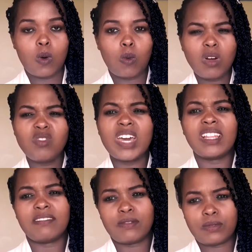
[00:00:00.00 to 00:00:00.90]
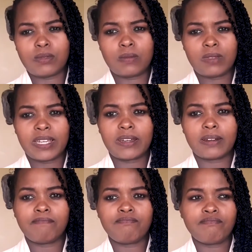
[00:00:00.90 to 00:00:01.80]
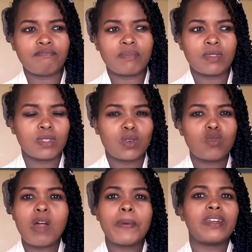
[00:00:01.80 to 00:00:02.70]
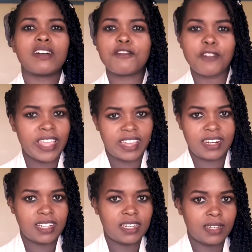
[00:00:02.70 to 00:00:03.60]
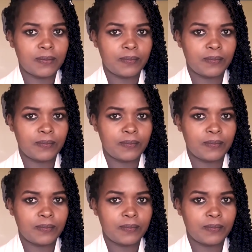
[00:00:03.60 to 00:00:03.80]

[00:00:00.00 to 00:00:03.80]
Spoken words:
What do I love to do? Like, unapenda kufanya nini?